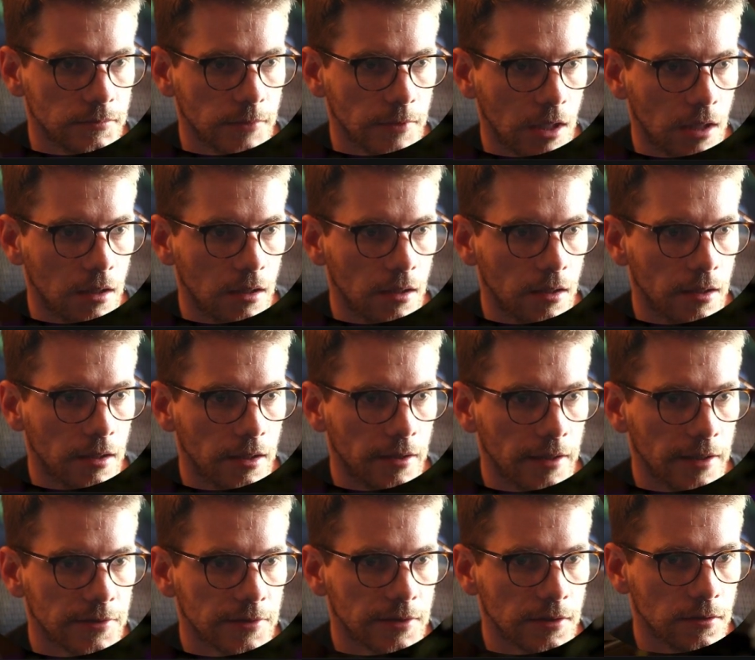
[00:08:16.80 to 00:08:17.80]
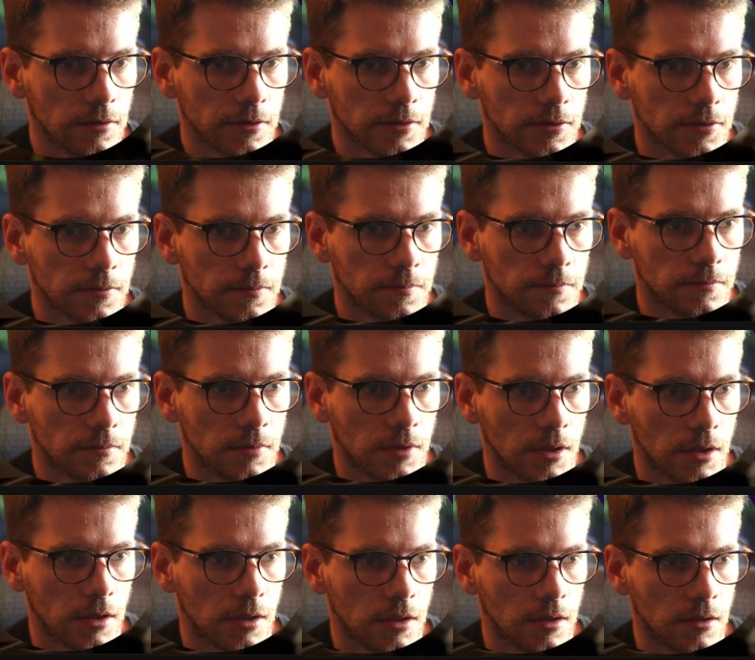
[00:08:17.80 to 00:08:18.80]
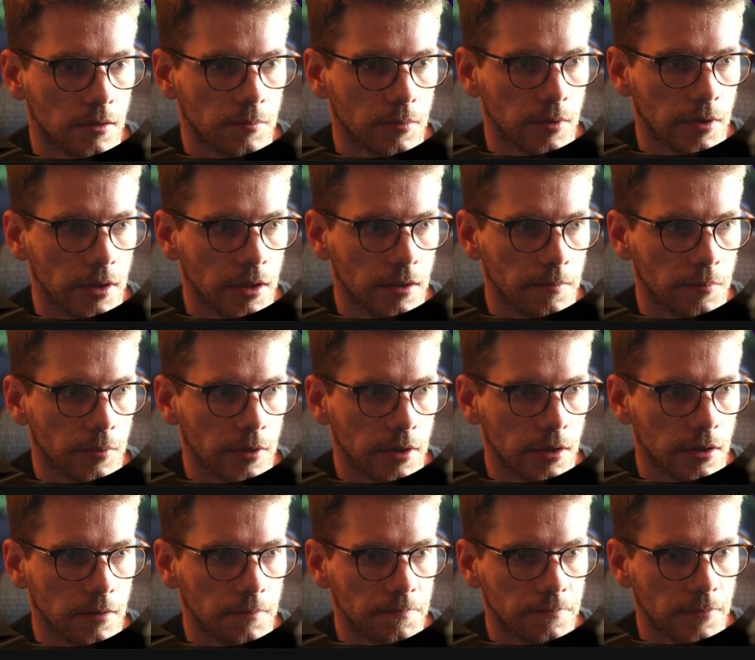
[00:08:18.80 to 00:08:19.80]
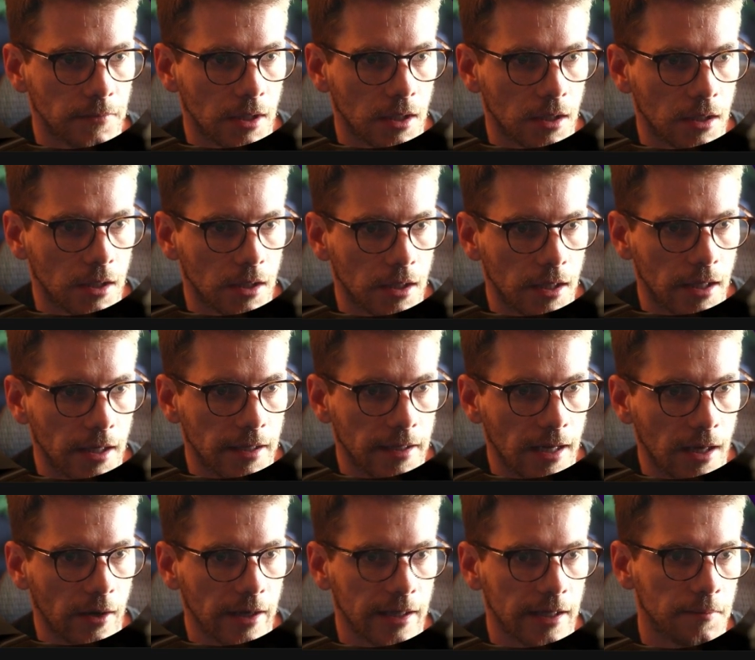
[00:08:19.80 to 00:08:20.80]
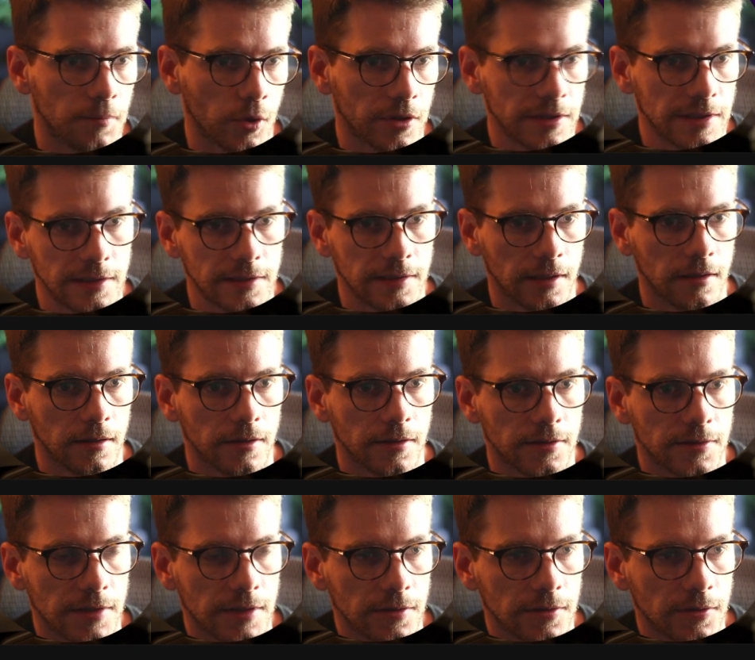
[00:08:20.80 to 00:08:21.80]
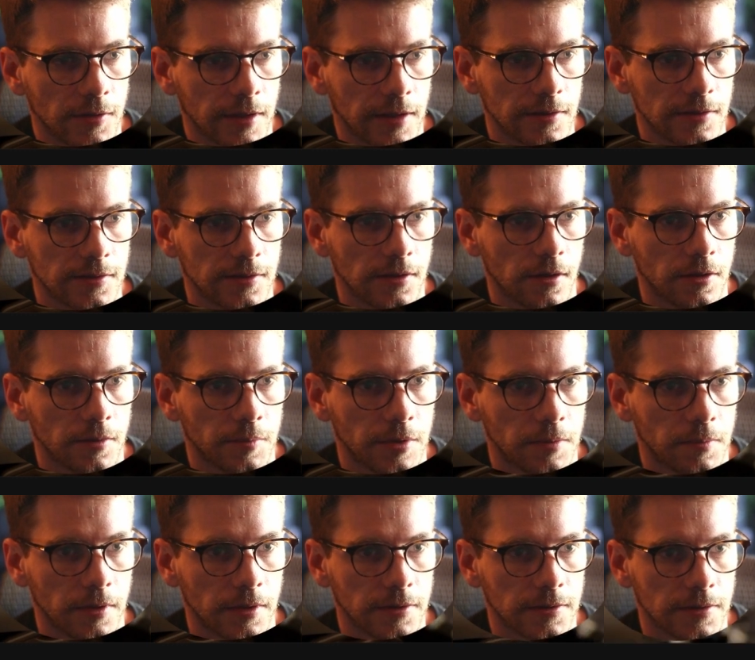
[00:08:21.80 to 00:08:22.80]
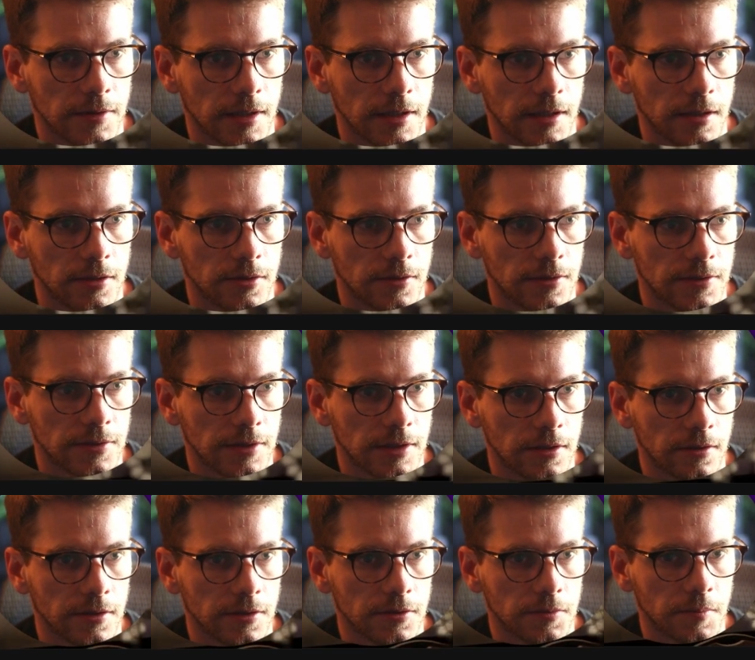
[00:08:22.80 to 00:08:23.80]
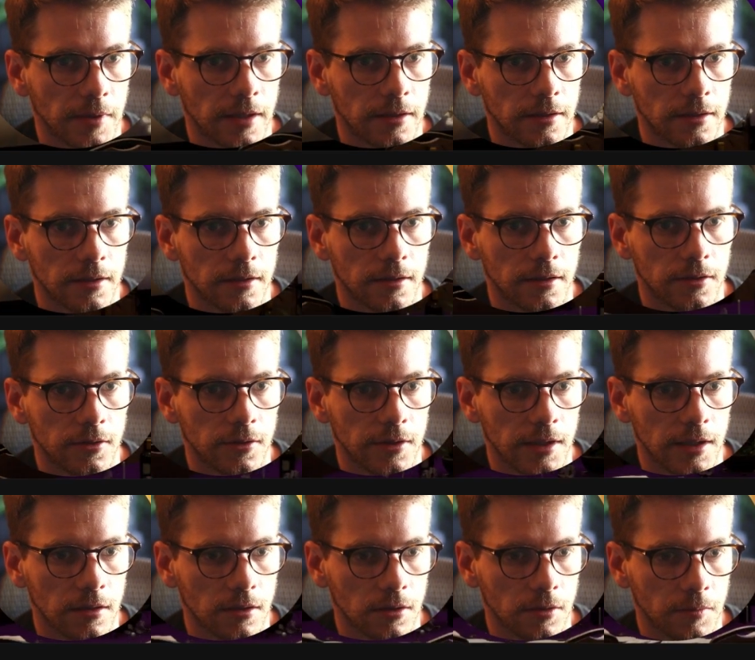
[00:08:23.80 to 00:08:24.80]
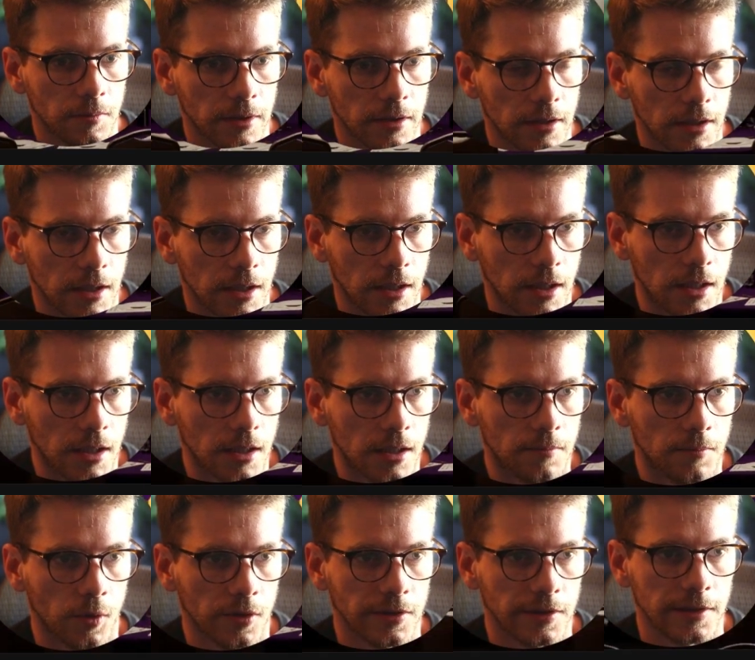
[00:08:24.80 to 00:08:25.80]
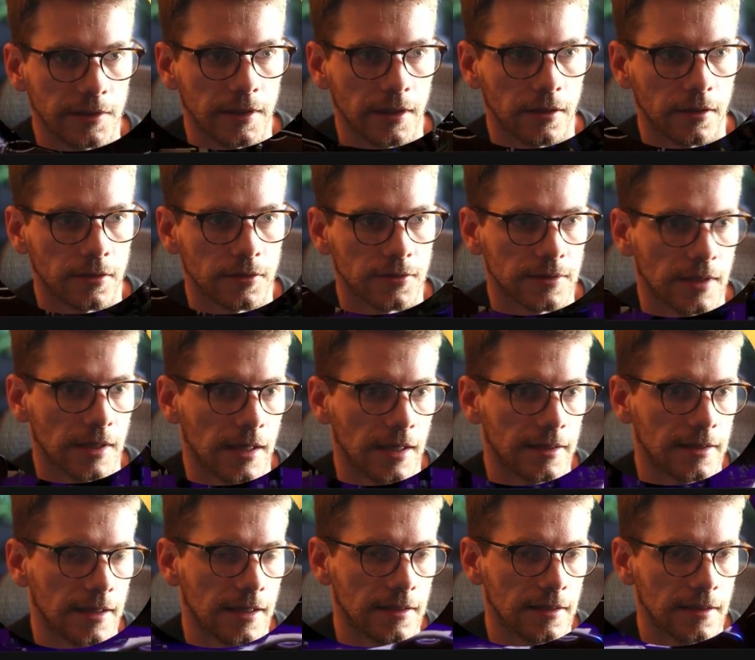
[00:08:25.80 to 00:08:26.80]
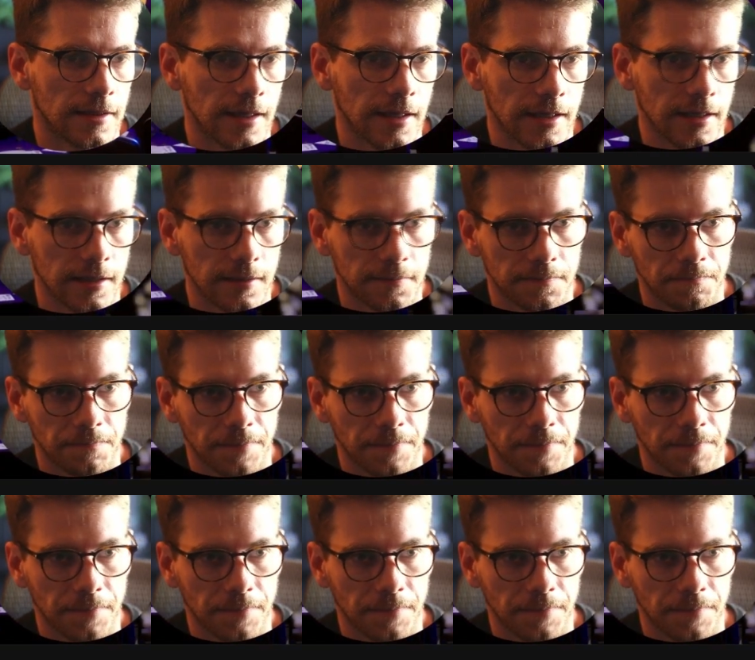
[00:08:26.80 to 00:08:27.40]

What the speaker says: and that still looks pretty good. And now I get more detail in the scene, so I can see all the people on stage, the scenery is better, and you get a little bit more detail. Because at the end of the day,